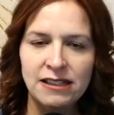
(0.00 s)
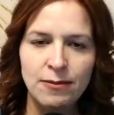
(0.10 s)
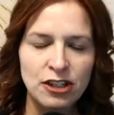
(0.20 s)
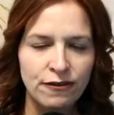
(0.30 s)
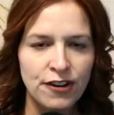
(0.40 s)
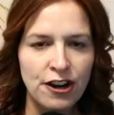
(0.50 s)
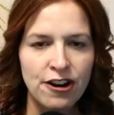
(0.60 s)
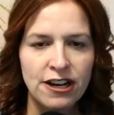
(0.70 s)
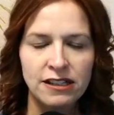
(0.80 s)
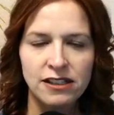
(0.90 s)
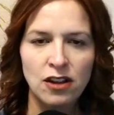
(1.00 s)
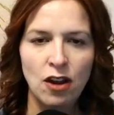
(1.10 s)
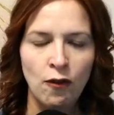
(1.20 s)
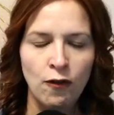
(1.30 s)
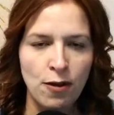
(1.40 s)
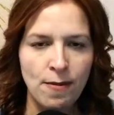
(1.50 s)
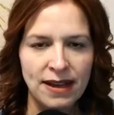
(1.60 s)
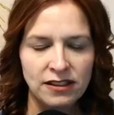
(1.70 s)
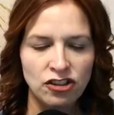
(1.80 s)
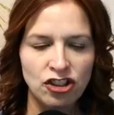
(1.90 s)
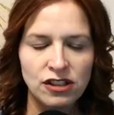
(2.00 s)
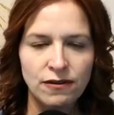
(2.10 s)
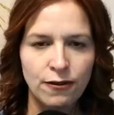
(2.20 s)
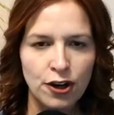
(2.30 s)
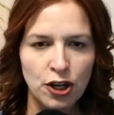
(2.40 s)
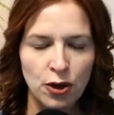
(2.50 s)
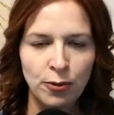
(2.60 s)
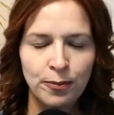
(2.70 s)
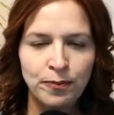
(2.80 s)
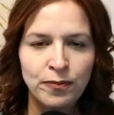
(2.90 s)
some interference for the messages for you,